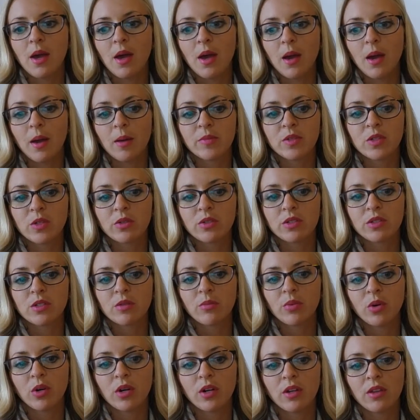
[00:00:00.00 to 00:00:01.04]
So it's
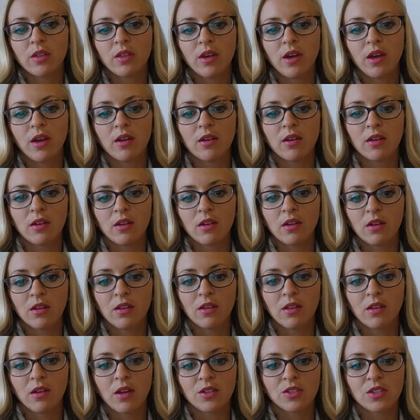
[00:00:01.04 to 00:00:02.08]
important that
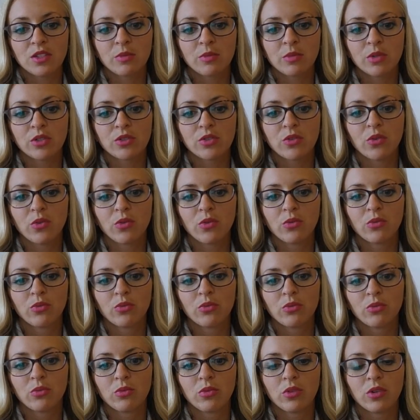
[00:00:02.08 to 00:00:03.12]
customers
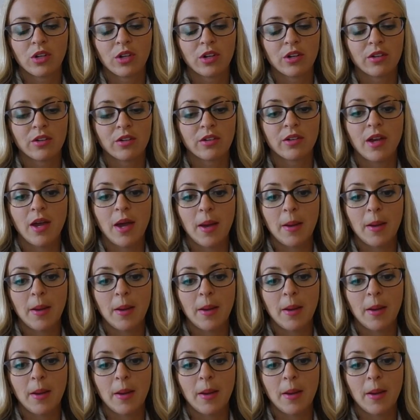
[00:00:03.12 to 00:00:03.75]
or